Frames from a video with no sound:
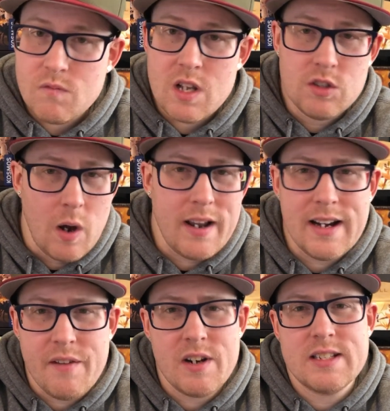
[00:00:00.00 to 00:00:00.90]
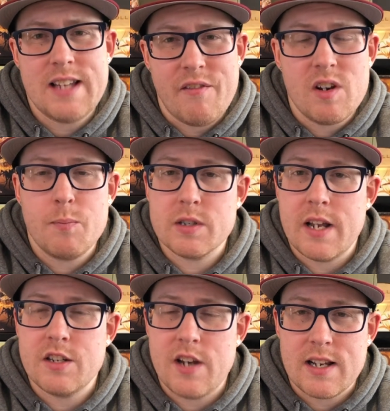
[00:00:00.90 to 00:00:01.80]
So I'm going to give it a
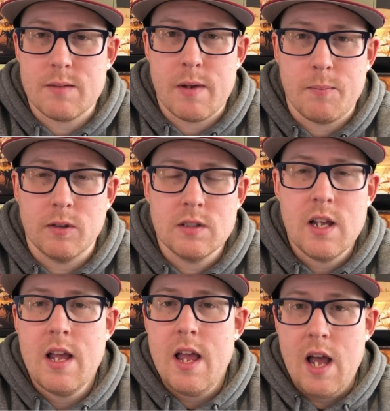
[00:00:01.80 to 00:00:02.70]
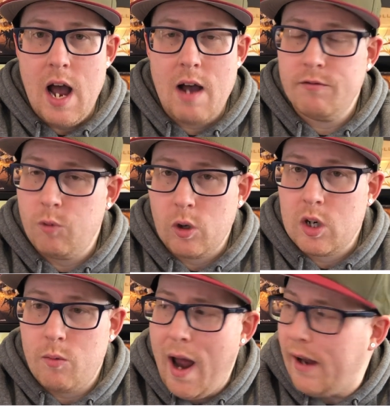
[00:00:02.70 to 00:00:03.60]
70% chance of meeples for
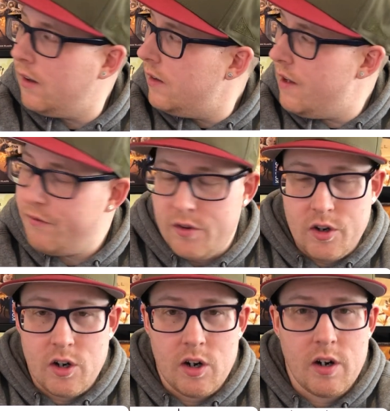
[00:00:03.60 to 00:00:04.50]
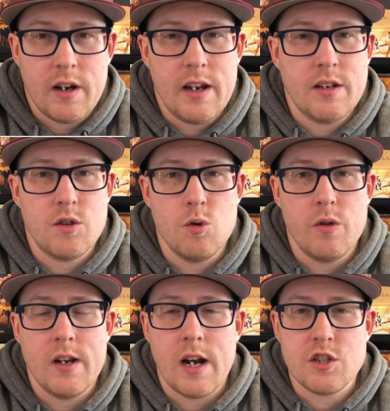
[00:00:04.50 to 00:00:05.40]
Karak. If you're into
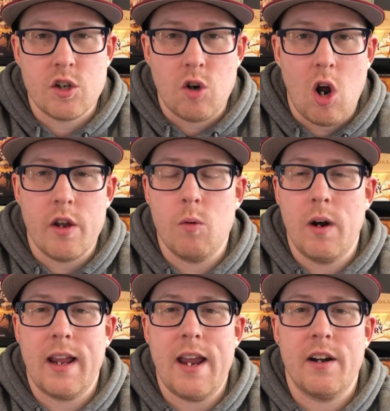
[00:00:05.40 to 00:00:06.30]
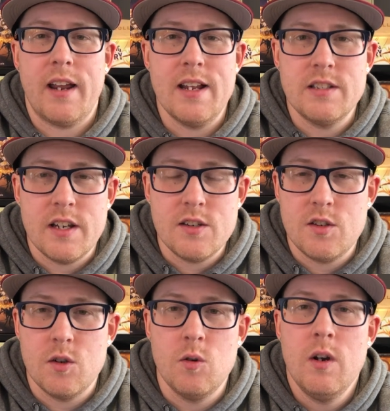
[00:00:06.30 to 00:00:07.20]
the dungeon crawl, you want to get your kids
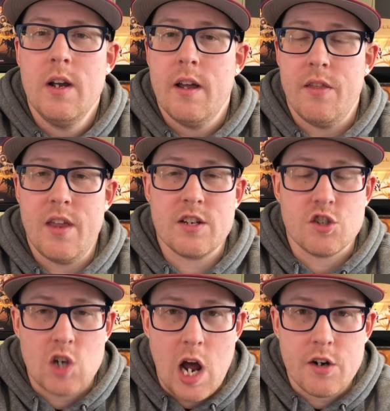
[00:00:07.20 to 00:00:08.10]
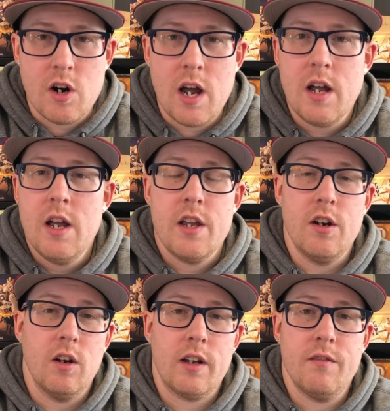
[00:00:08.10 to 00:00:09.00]
into this genre,
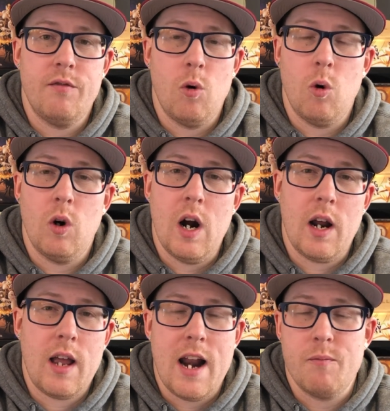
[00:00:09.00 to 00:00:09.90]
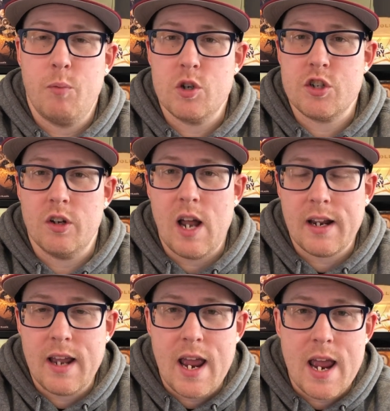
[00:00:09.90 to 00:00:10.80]
you're looking for a kind of push your
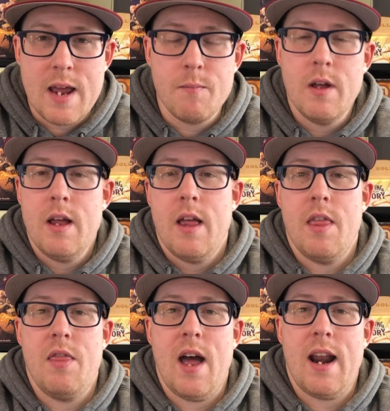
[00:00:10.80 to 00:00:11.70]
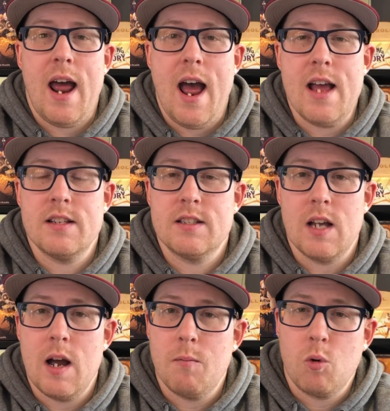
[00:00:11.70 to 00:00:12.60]
luck game that has
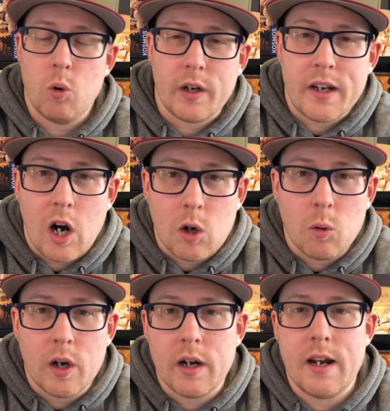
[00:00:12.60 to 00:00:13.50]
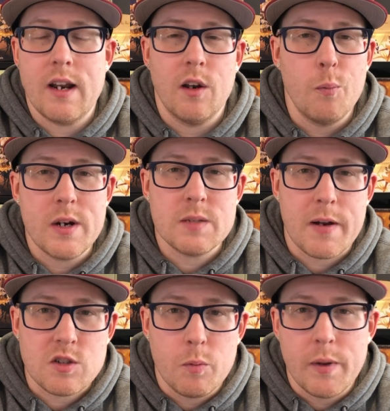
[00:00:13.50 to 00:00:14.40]
some quirky artwork and a little bit of
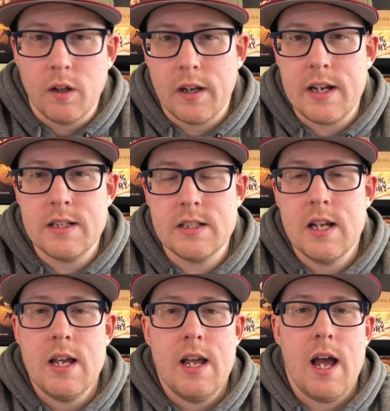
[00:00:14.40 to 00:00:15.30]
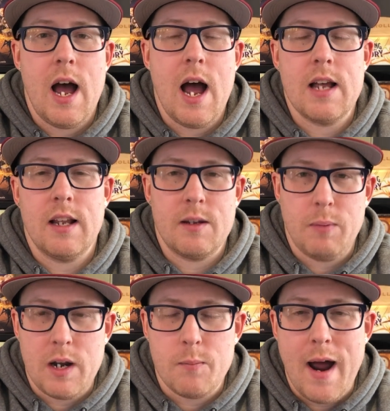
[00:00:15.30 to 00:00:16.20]
special abilities, like
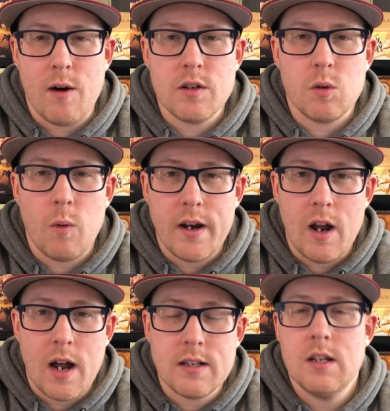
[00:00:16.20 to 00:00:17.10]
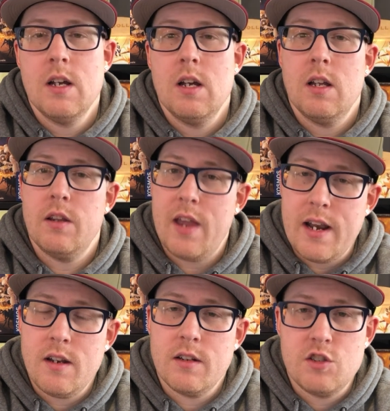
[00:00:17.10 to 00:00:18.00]
player powers and whatnot,
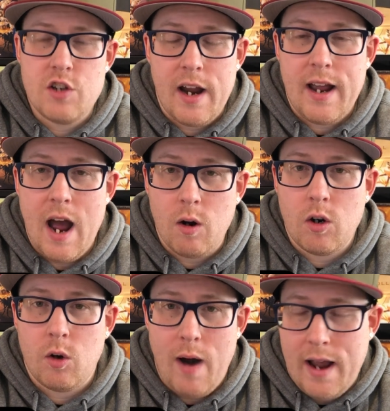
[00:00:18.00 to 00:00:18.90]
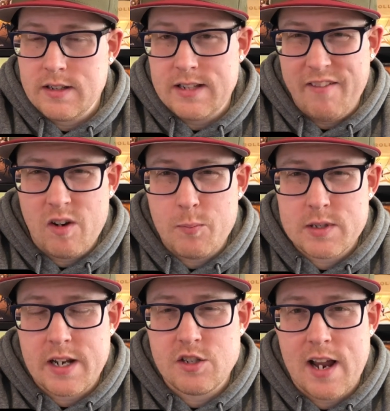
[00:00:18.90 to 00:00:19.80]
then check out Karak.
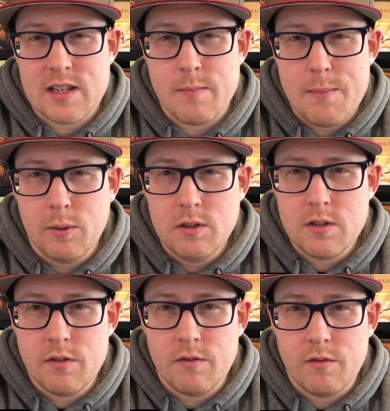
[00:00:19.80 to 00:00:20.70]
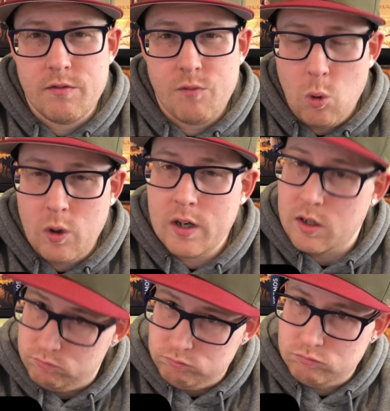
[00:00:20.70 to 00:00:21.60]
70% chance of meeples for
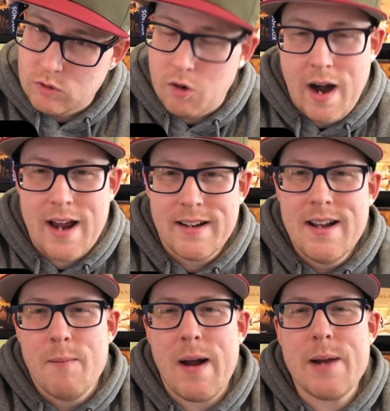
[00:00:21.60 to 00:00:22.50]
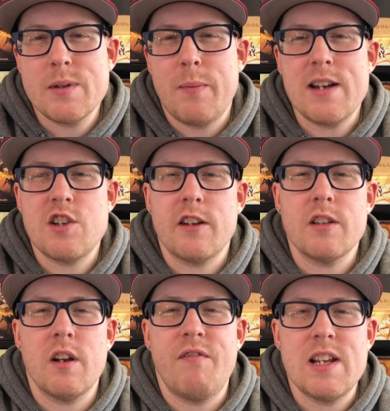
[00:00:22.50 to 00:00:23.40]
Karak. My name is Brent. Check us
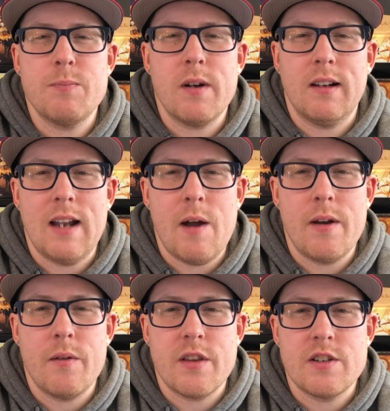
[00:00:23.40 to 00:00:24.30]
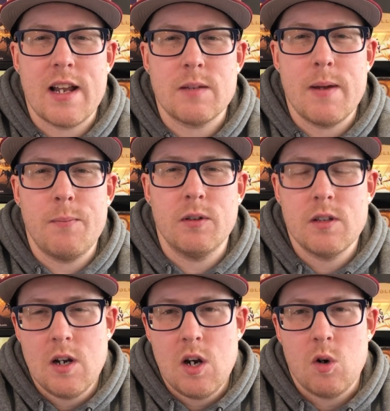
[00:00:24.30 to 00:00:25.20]
out on Facebook, Cloudy with a Chance of Meeples.
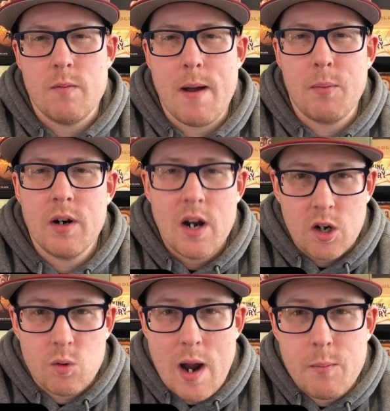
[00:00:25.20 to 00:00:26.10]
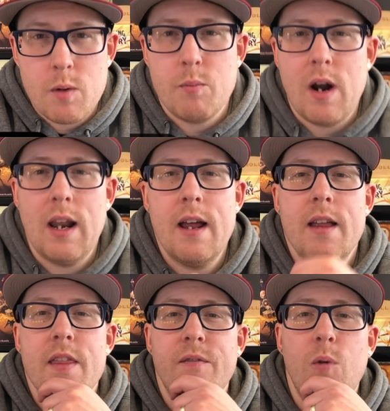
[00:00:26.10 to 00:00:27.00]
Remember, grab your umbrella.
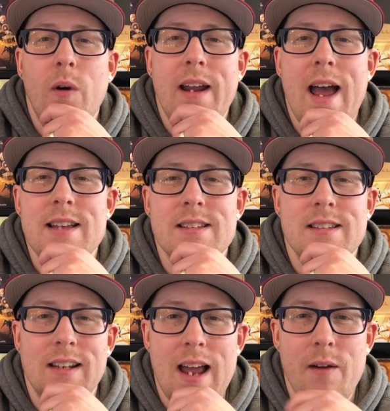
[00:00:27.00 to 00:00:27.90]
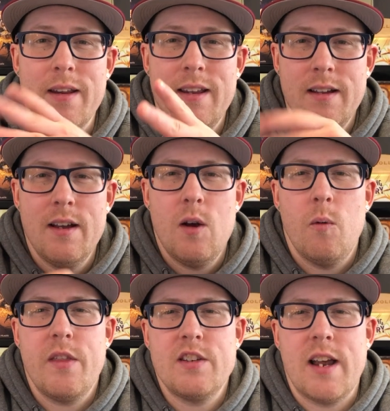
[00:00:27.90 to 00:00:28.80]
The forecast is cloudy
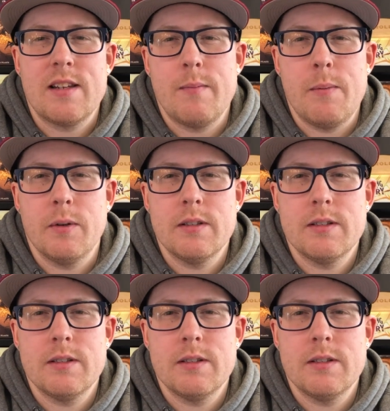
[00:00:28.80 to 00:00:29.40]
with a chance of meeples.